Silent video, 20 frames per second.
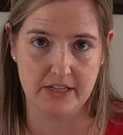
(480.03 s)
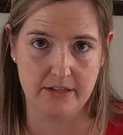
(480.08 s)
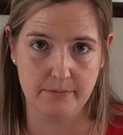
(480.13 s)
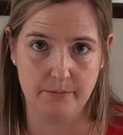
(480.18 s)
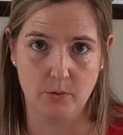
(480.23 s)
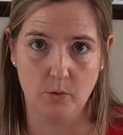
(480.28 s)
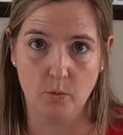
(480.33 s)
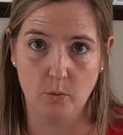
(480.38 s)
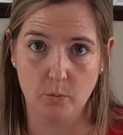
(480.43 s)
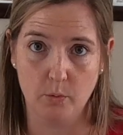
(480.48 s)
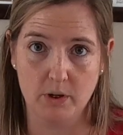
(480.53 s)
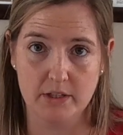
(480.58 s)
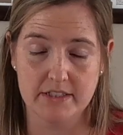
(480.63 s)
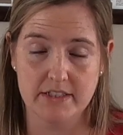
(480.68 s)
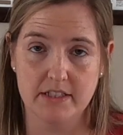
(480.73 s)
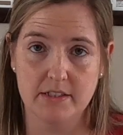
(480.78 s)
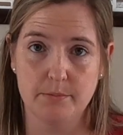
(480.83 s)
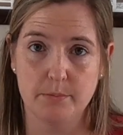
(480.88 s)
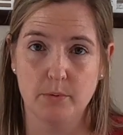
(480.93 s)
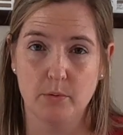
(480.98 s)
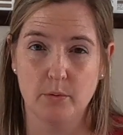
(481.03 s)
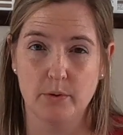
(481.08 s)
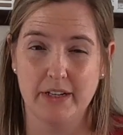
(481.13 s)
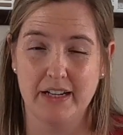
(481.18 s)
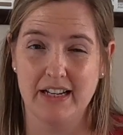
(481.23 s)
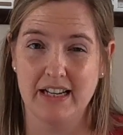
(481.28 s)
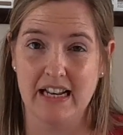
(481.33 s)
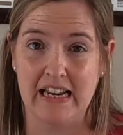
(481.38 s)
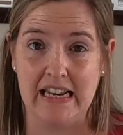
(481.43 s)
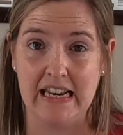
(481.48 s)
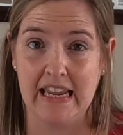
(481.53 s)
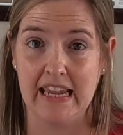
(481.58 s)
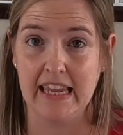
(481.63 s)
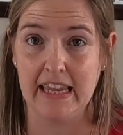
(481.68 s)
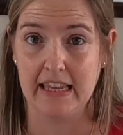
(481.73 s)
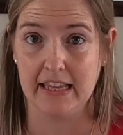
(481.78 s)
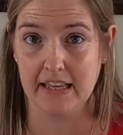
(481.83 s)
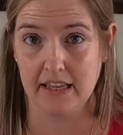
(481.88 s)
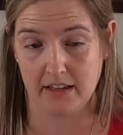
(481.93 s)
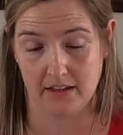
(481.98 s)
to him, or was it born in an
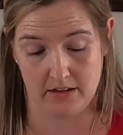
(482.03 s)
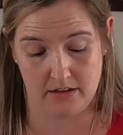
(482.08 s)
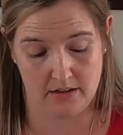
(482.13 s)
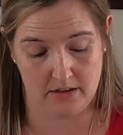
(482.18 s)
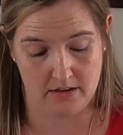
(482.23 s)
egg?